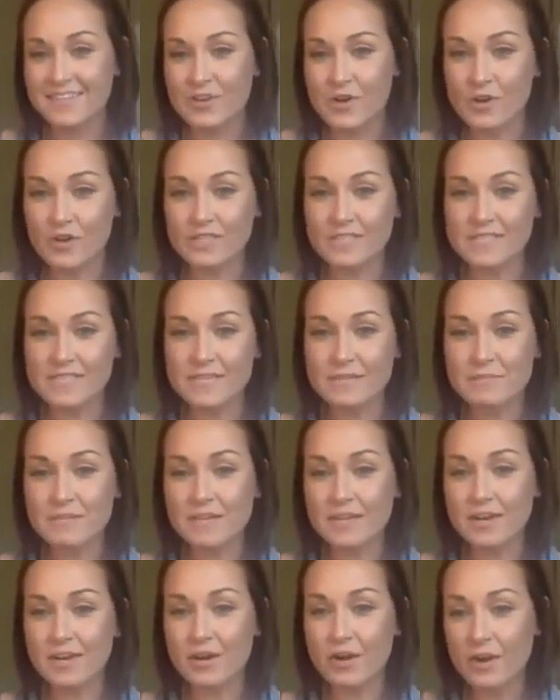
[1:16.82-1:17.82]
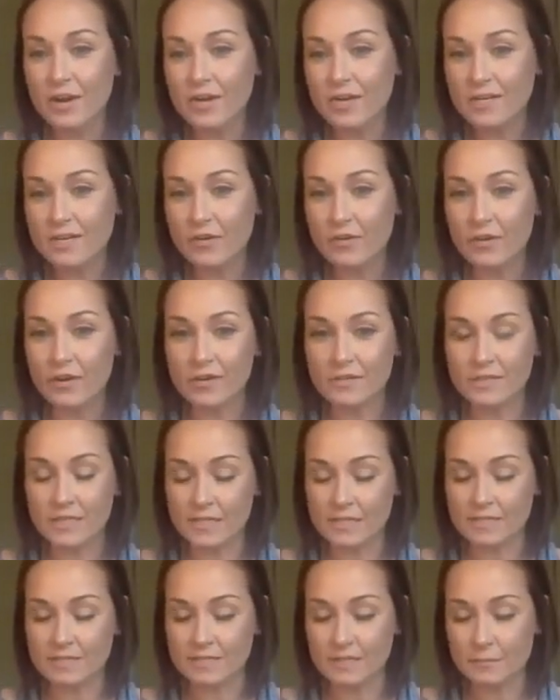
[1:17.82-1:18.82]
or send me a heart or
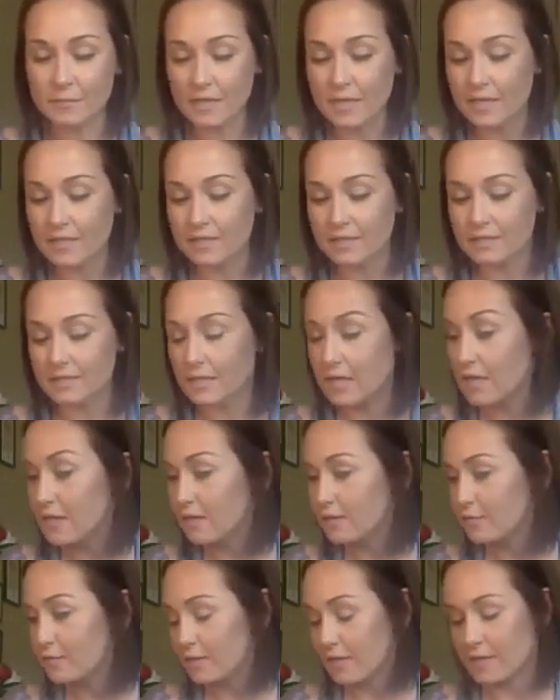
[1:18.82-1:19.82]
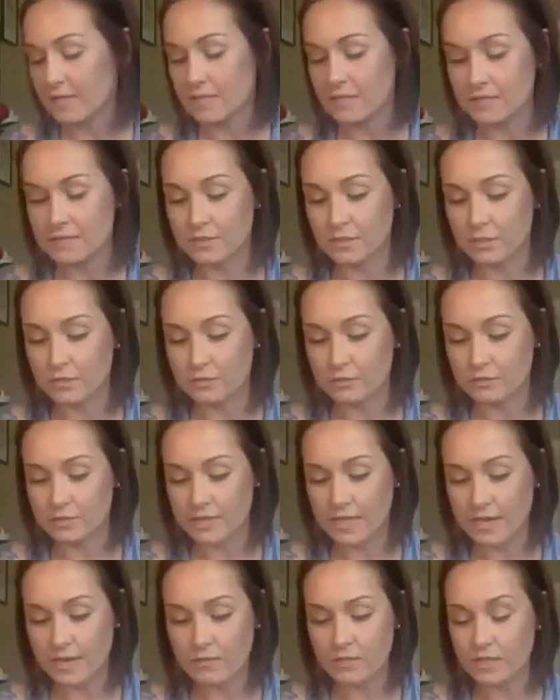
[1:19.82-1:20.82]
like some kind of love. I need to know who's
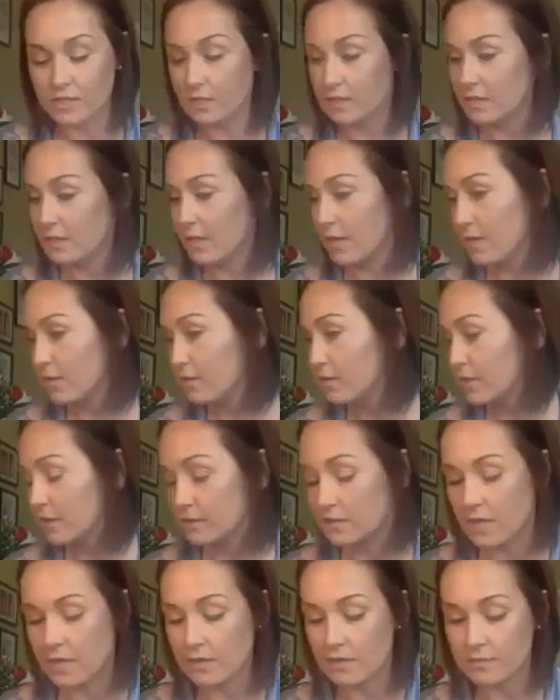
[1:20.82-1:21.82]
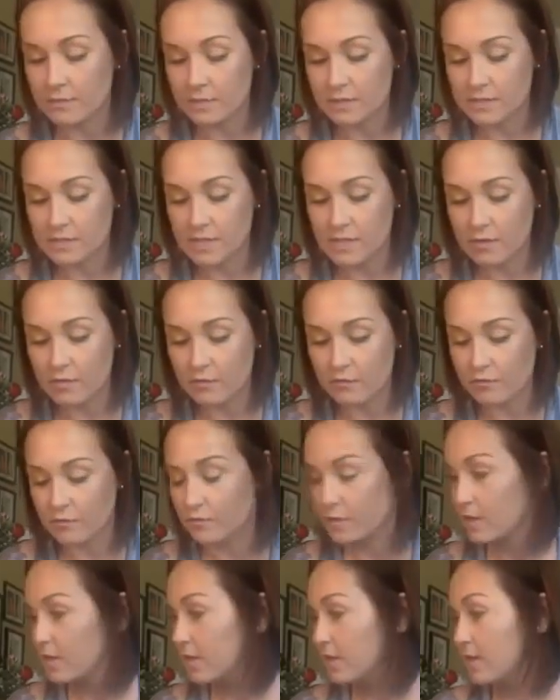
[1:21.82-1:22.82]
out here. I don't like talking to myself.
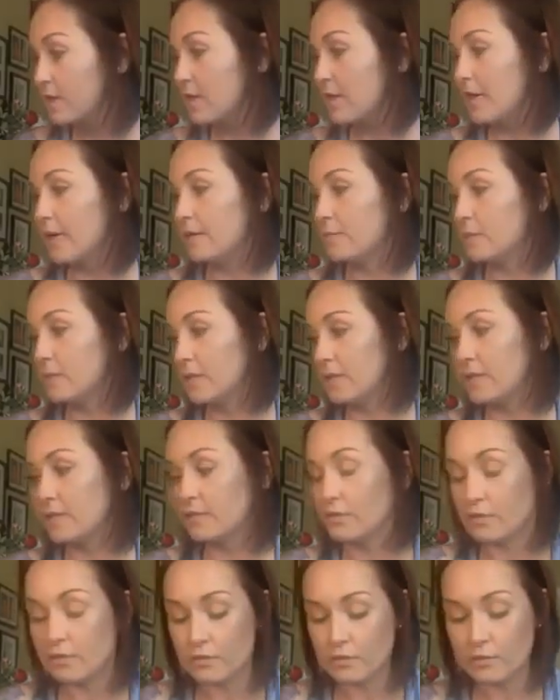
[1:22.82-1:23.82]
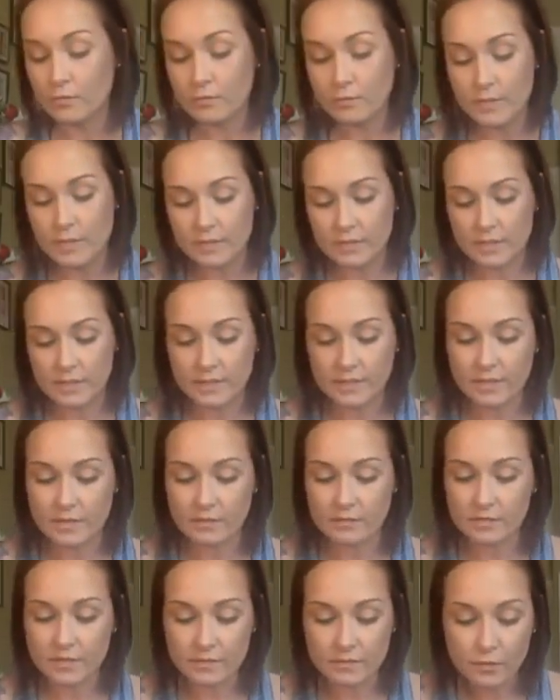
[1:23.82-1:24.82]
I mean, I do, but like I
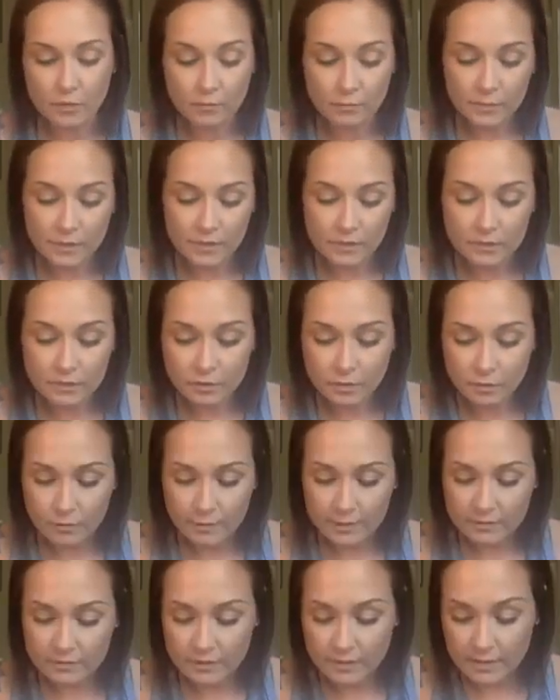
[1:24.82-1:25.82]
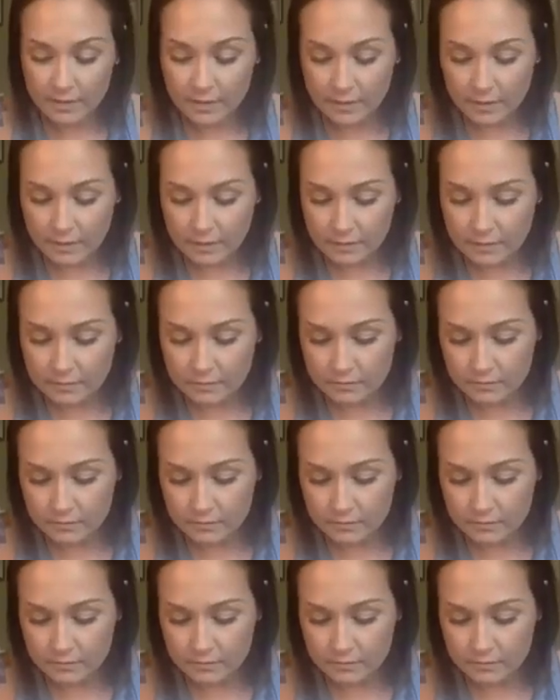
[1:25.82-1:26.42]
don't need nobody to know about that.